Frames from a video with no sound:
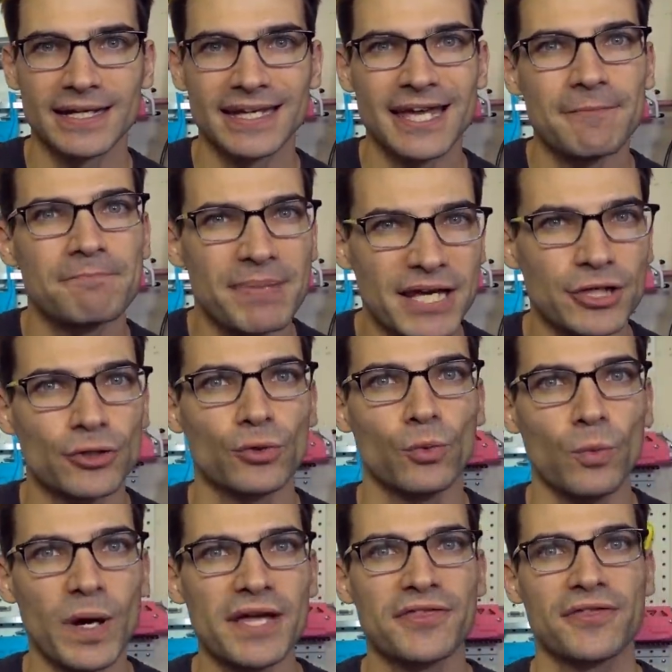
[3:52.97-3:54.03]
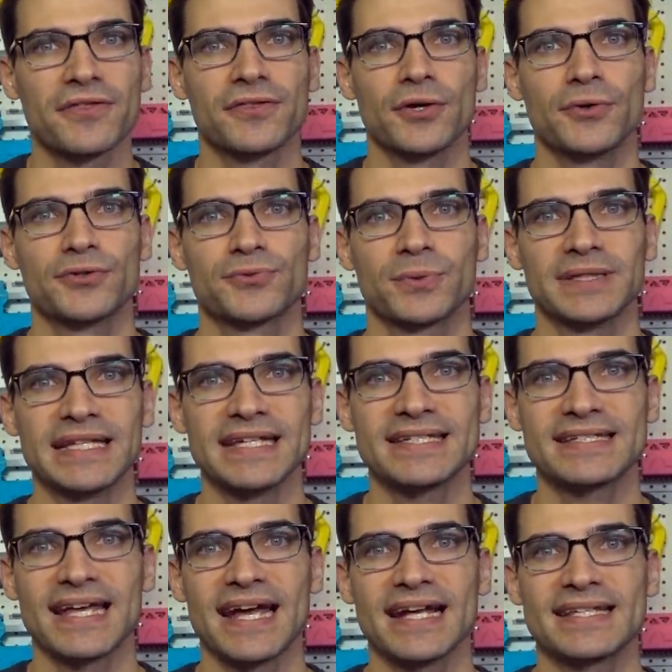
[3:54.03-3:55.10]
get better with those
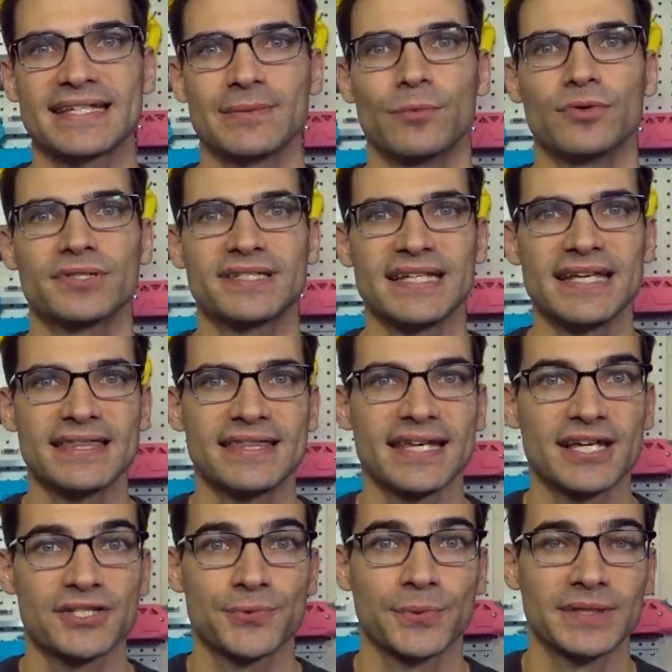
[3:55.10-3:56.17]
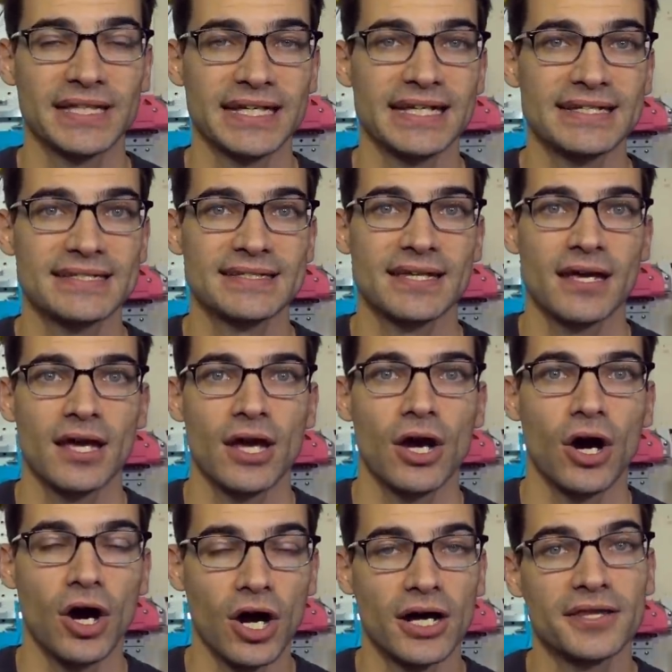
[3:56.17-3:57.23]
release dates, and we'll see things release
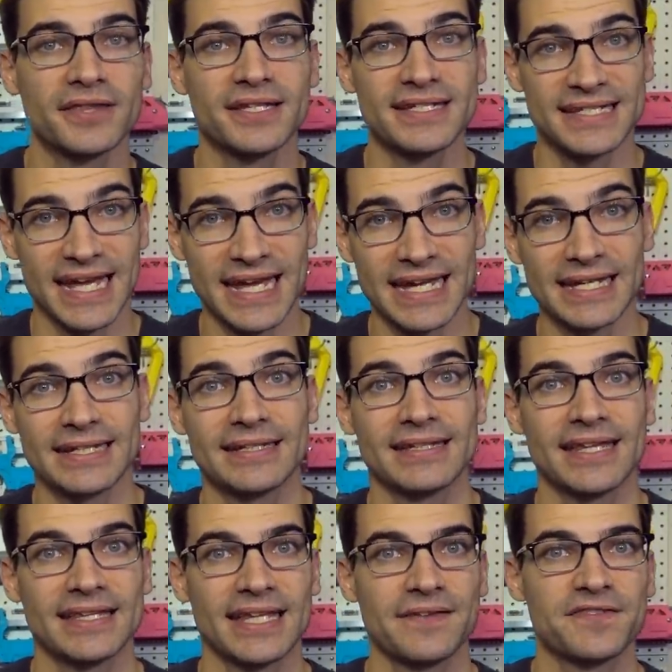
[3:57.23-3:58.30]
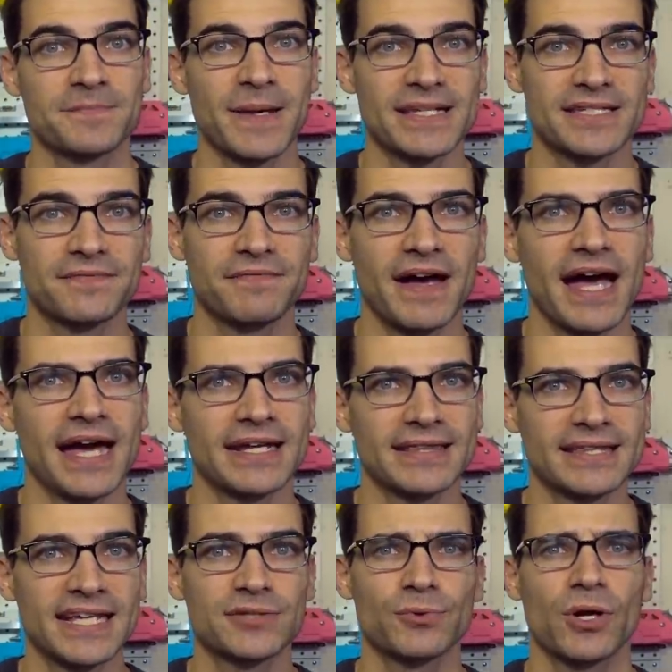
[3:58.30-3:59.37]
on the date that they've specified,
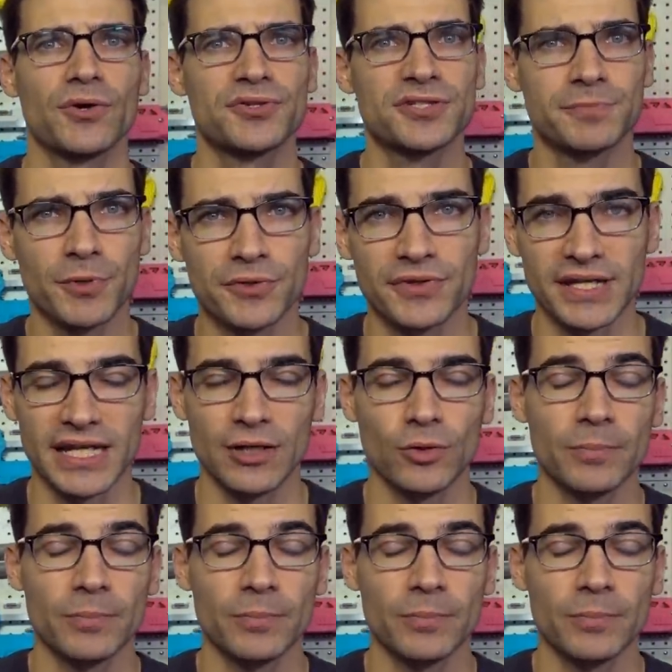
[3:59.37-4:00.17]
and things will go smoothly. It